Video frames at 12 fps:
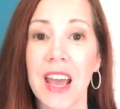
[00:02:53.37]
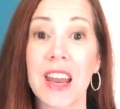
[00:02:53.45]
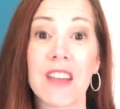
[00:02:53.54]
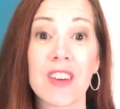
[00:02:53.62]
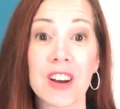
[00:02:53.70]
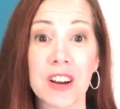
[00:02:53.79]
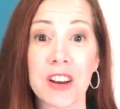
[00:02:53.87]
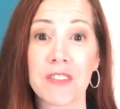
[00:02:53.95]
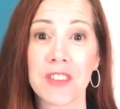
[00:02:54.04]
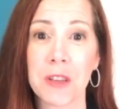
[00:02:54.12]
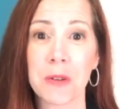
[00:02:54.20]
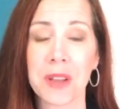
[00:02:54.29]
and I've heard
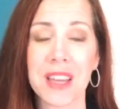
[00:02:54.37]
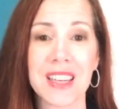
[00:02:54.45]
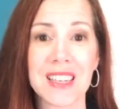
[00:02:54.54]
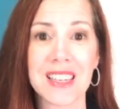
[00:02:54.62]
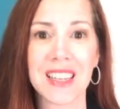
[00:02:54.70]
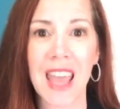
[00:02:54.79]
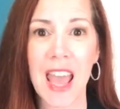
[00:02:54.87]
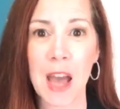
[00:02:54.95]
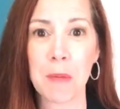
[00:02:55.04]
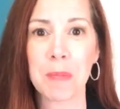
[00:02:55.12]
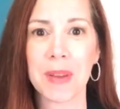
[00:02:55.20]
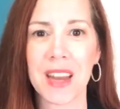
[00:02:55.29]
if you can
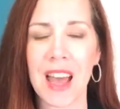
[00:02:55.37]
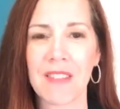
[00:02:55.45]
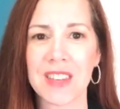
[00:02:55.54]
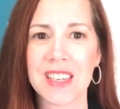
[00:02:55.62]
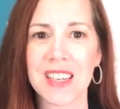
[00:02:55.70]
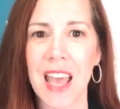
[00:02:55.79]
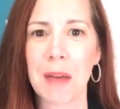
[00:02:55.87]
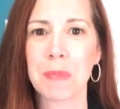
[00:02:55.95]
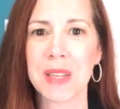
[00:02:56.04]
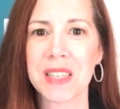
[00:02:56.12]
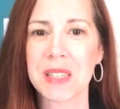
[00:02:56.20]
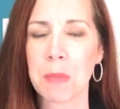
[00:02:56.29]
camp and have a
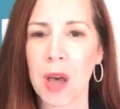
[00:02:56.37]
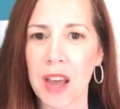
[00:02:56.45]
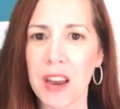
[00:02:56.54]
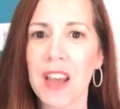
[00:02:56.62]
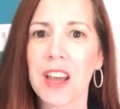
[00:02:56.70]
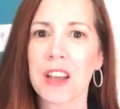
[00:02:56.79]
camping spot,